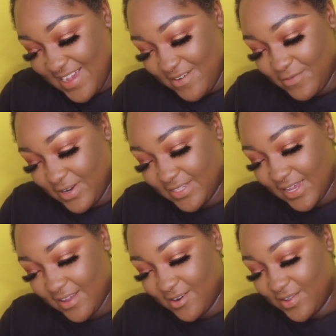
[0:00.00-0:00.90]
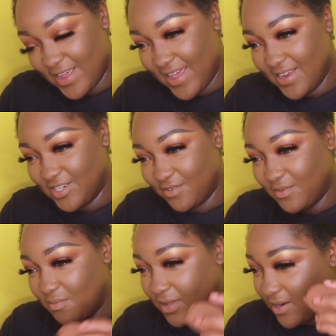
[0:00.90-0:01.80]
I'm gonna take it on the edge of
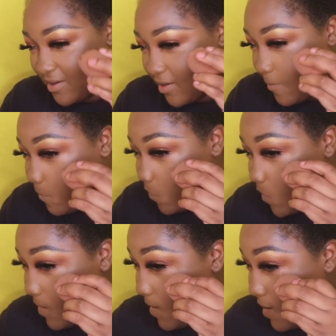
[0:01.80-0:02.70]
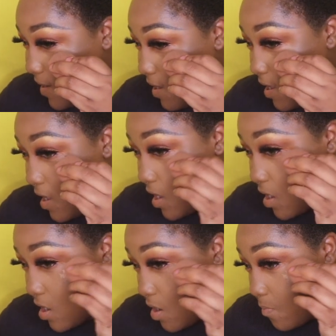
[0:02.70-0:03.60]
the blender
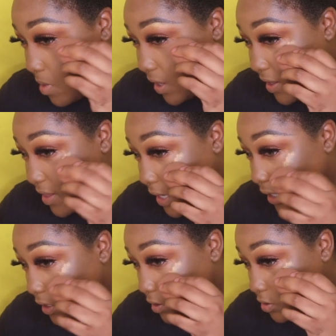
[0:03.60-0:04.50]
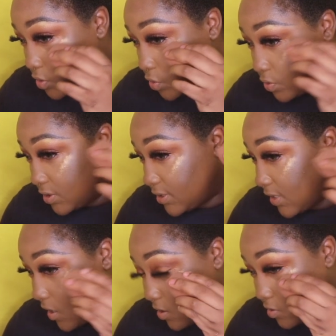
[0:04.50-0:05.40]
and blend that into the
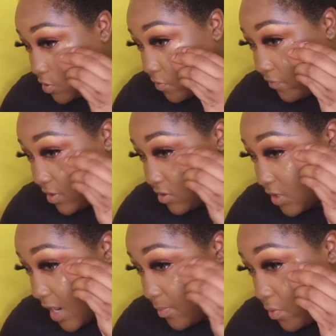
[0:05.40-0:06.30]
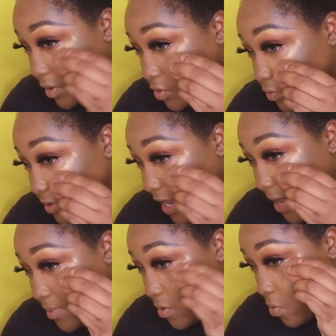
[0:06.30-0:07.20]
skin. So first I'm going to
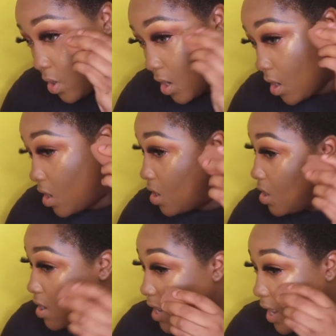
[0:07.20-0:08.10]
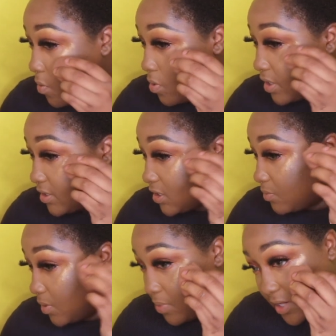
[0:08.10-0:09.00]
dab it where I want it to
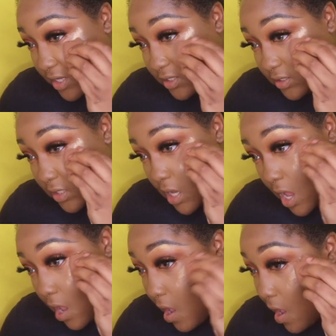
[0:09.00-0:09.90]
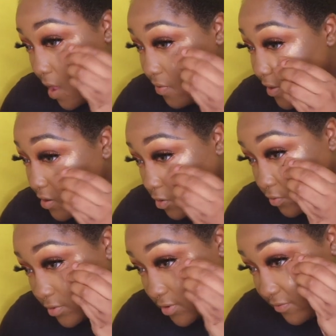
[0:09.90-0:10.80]
be placed, and then
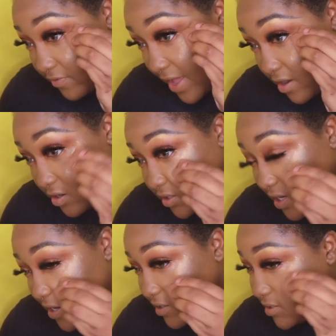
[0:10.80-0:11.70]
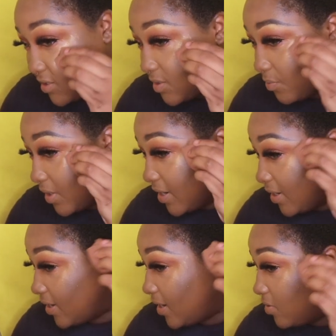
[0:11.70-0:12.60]
use the flatter sides to
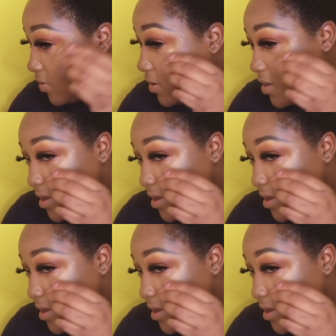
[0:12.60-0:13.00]
blend it out.